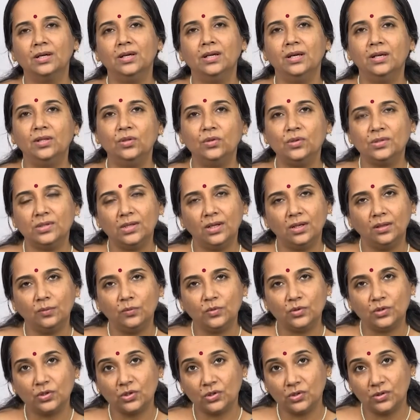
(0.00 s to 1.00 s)
Hindustani
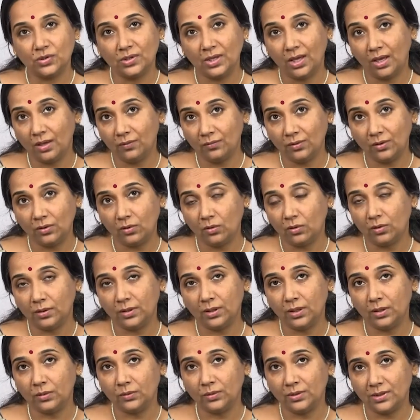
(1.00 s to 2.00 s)
musicians haven't gone
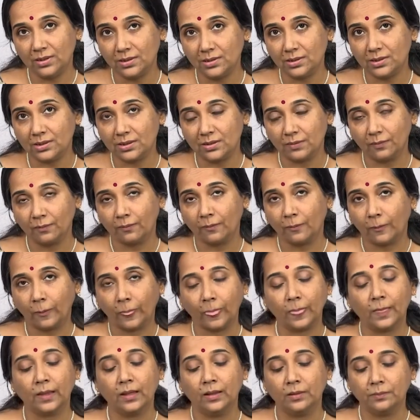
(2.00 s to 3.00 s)
down this
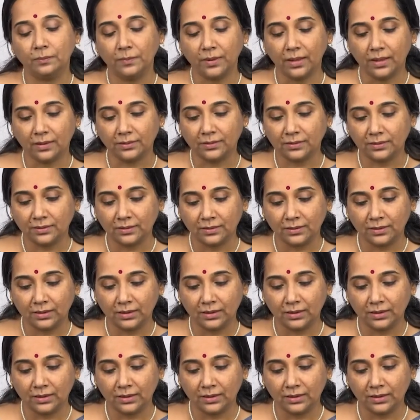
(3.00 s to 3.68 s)
path.